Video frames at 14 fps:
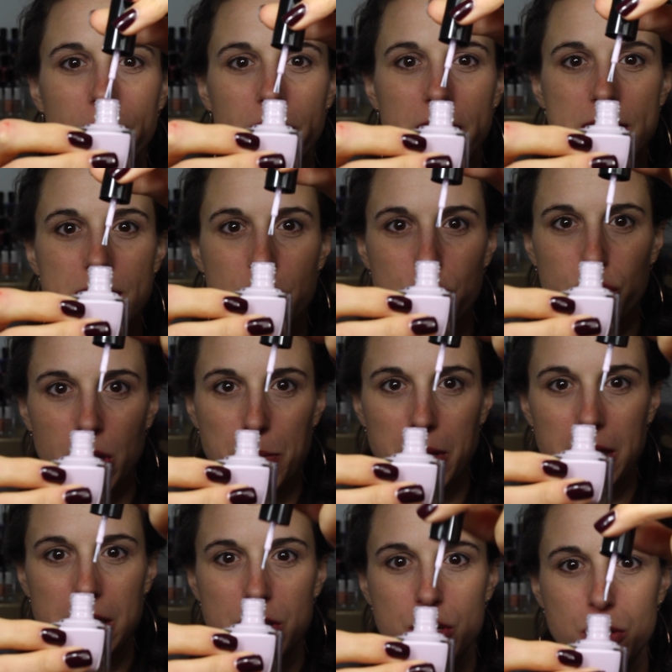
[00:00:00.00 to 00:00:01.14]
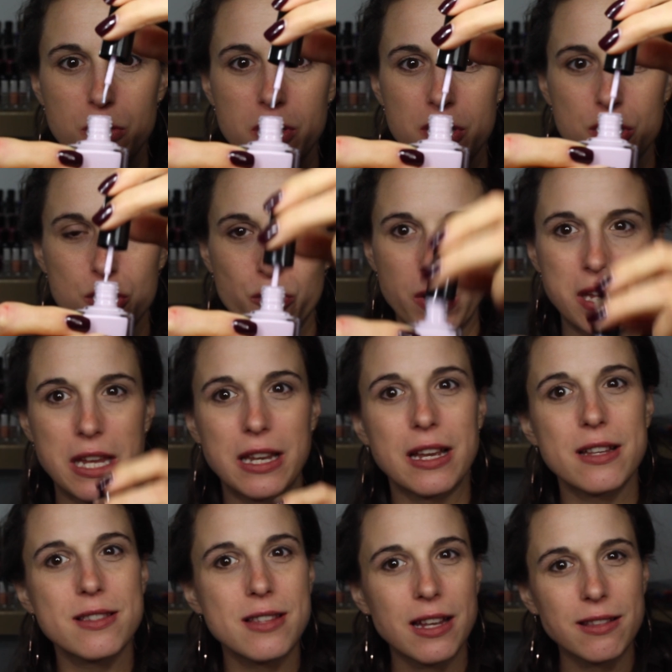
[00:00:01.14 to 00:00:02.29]
if this contributed to the
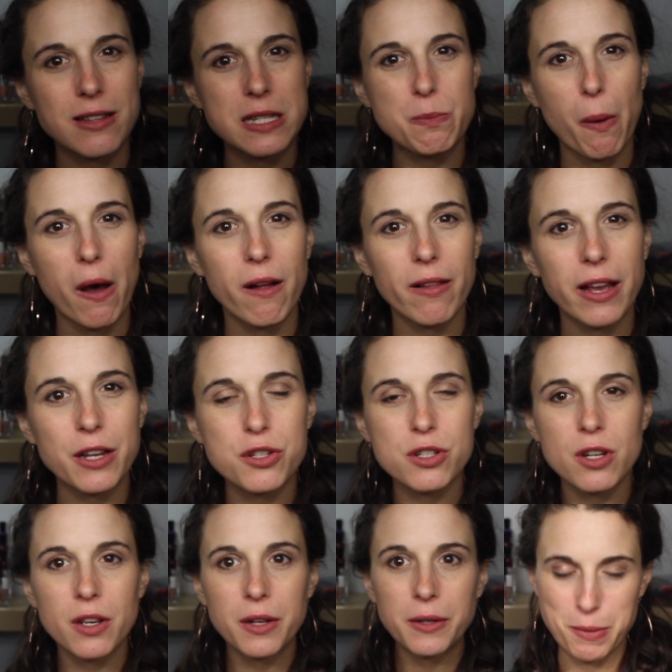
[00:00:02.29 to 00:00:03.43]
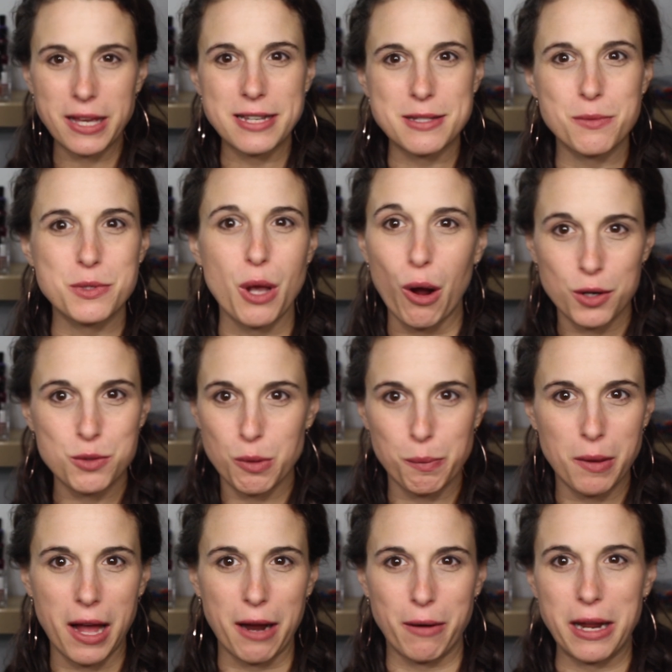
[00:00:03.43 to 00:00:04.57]
streakiness in this polish, because it was hard to
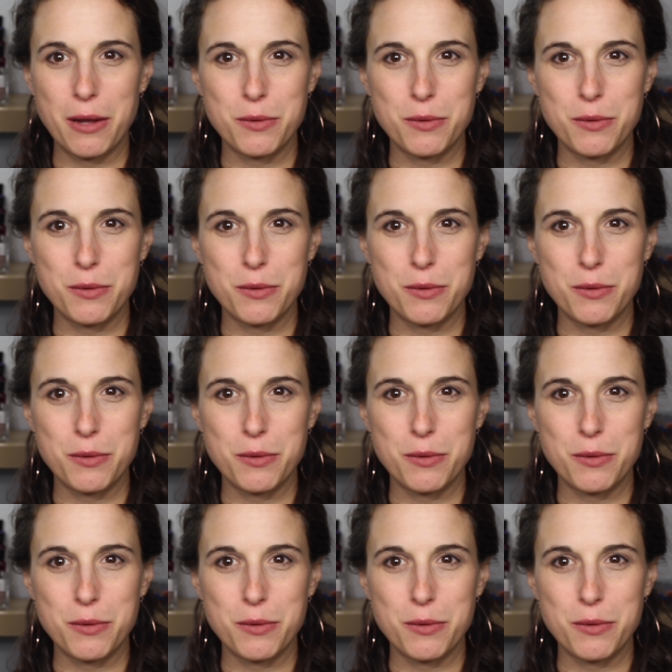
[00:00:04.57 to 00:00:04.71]
apply, right?